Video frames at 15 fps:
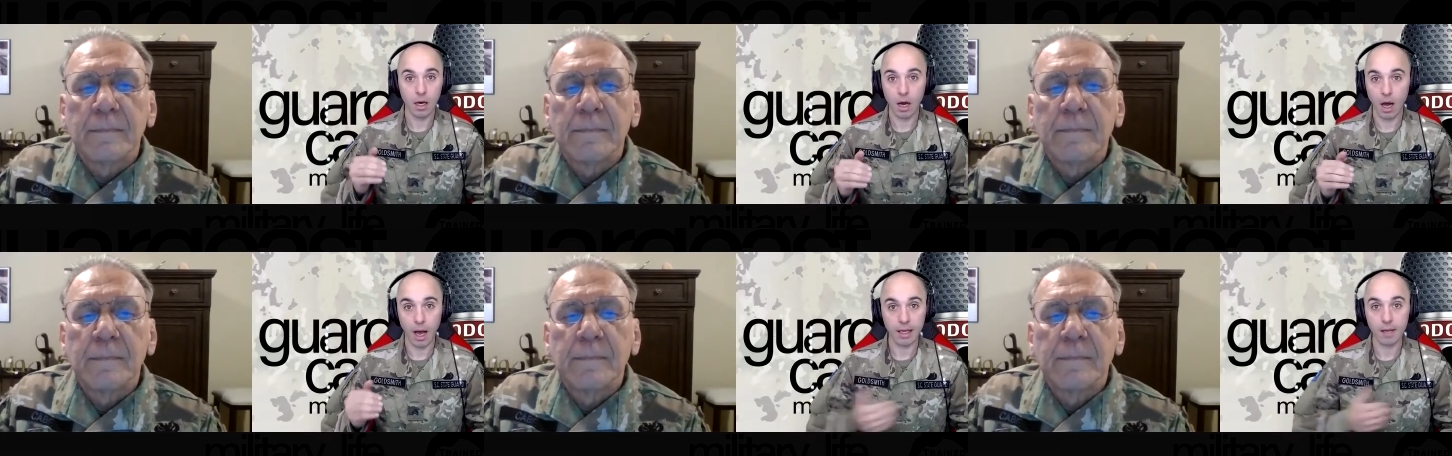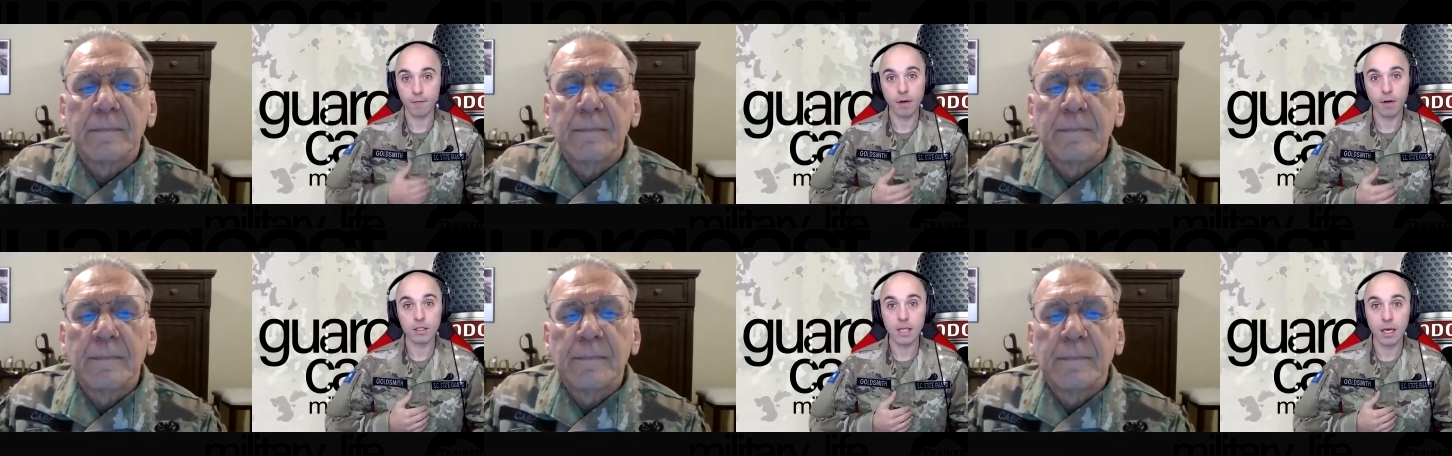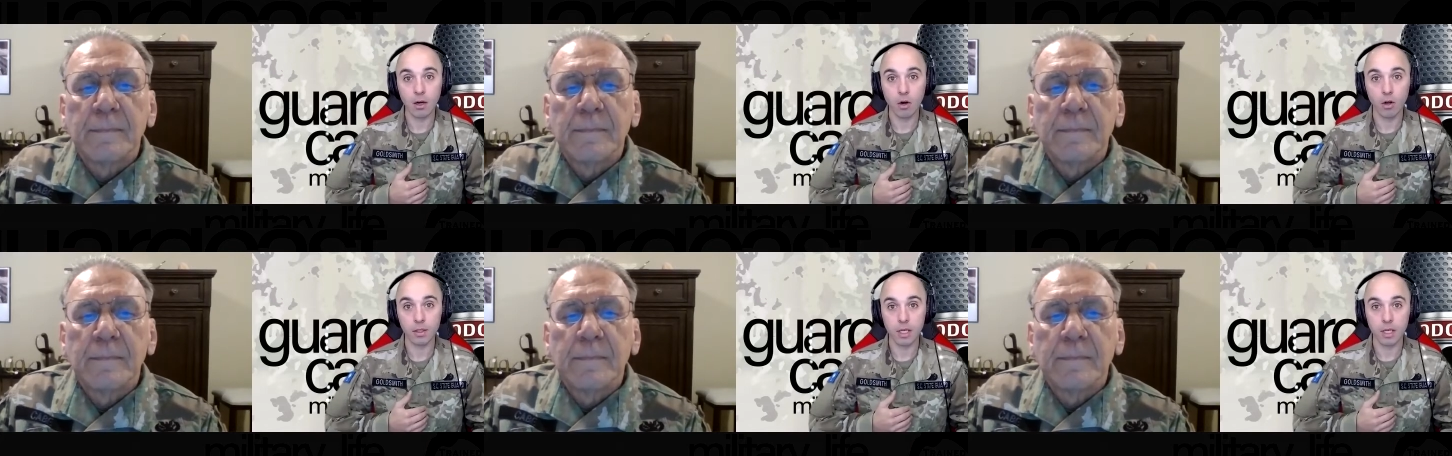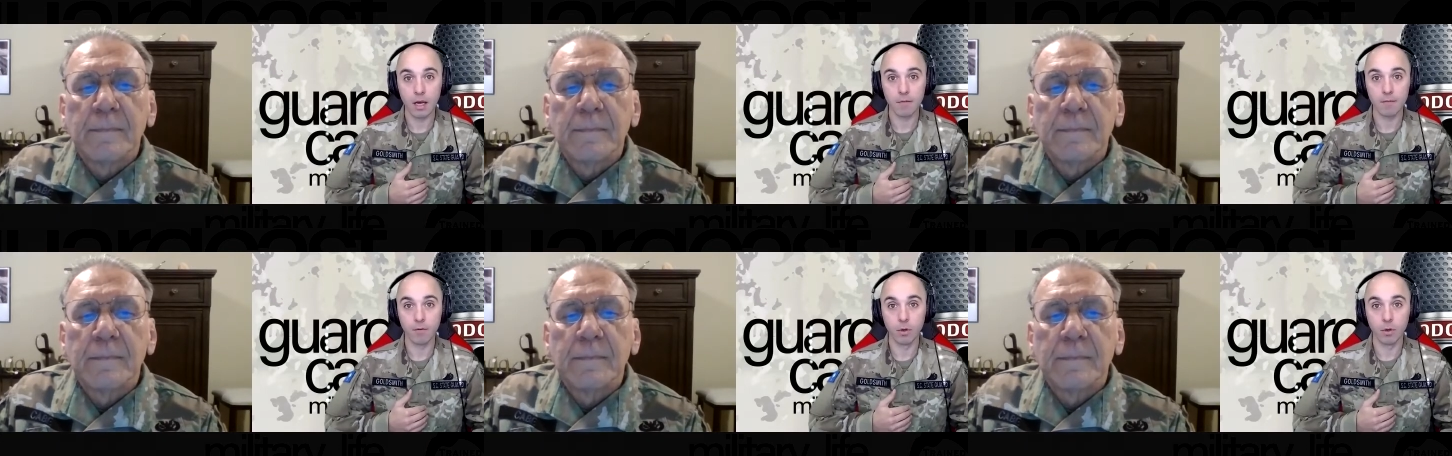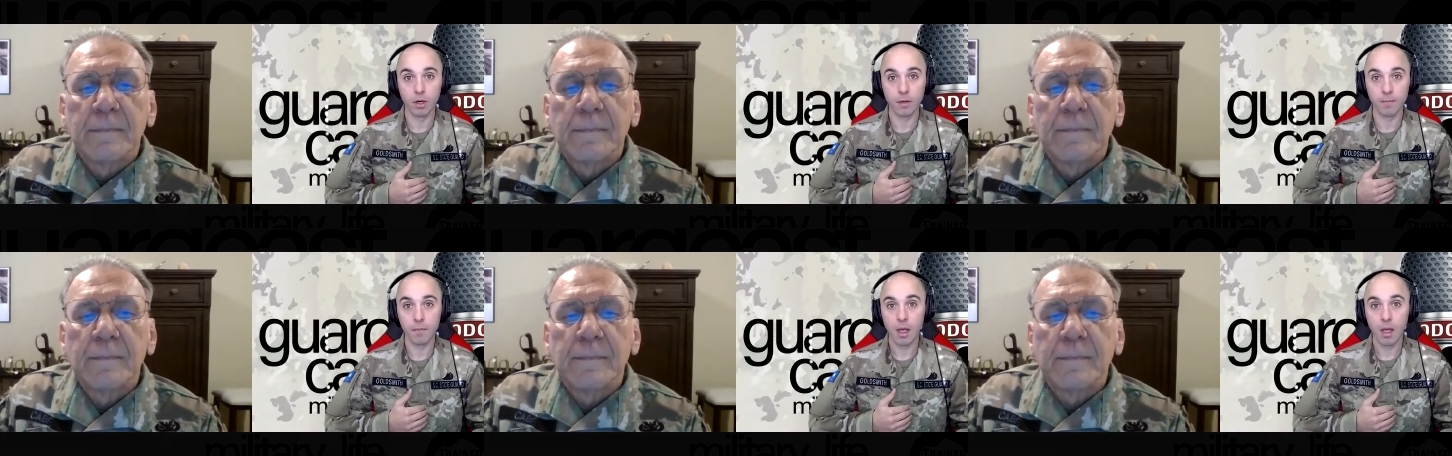Speaker 1: Uh, I get fussed at all the time for
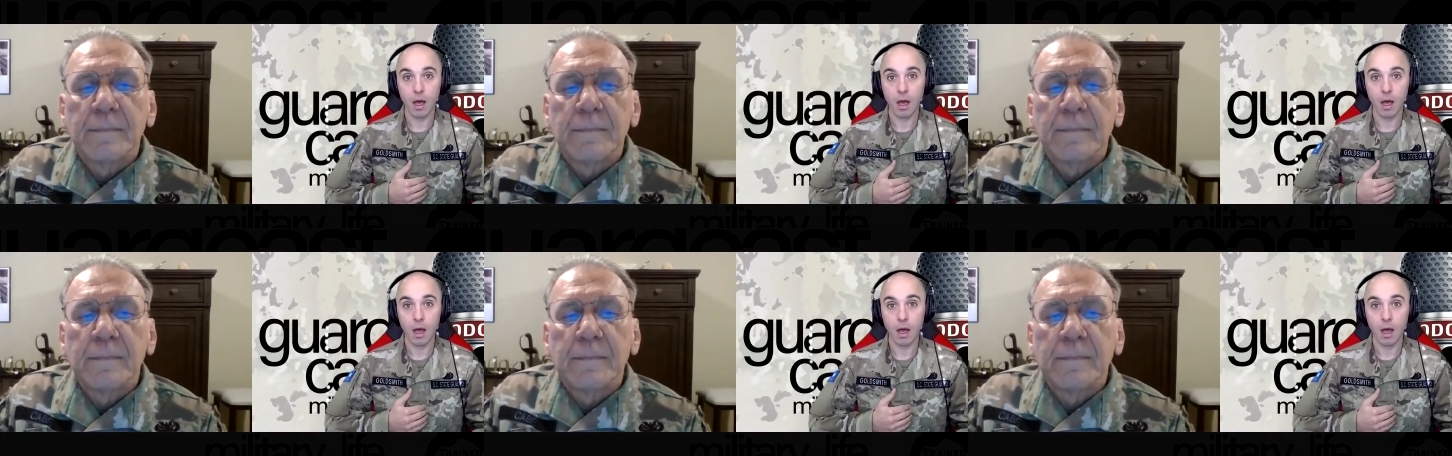it.